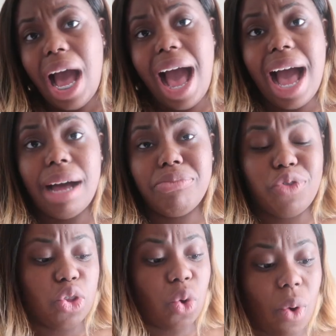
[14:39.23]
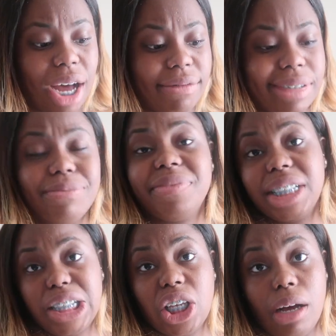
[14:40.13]
i opt for the guava
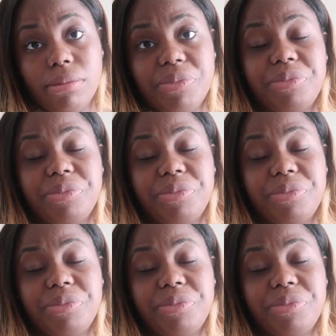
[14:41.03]
so